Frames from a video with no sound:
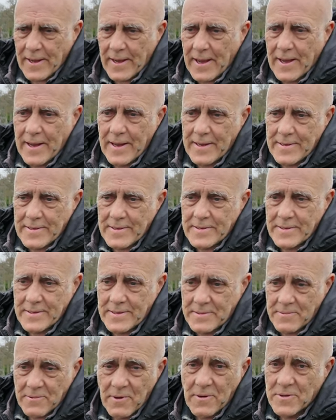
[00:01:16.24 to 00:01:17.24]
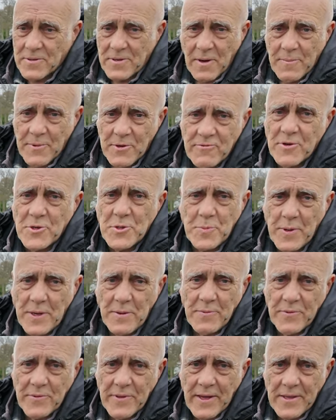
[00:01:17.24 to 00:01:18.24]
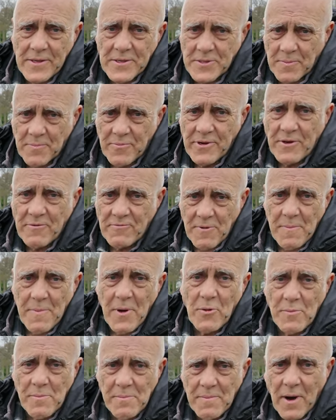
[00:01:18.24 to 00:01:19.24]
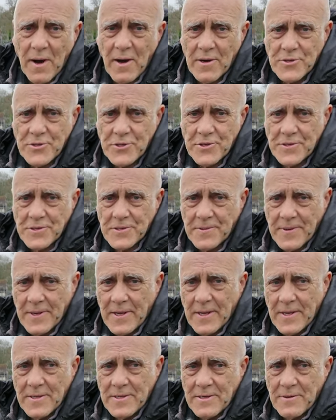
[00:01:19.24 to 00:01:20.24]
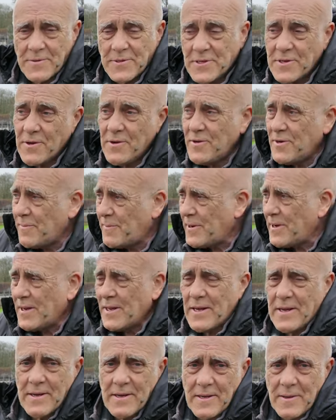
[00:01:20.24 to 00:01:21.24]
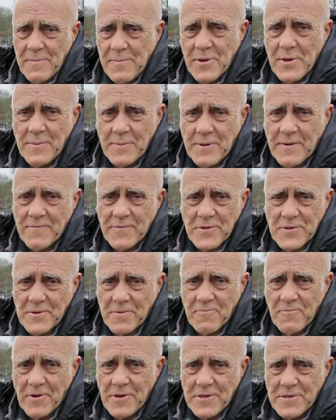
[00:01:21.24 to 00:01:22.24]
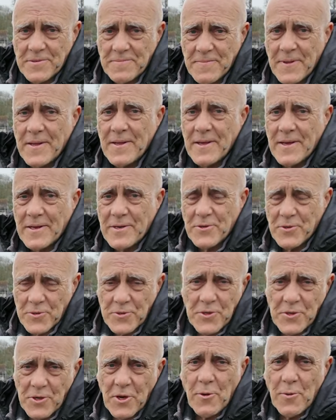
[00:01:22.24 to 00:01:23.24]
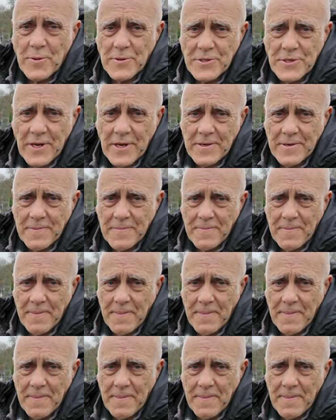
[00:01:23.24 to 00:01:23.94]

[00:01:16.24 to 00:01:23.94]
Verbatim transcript: and not come across people there. There's some pretty remote marshes. So it's turned up in here in Birmingham for some reason and doesn't know us yet.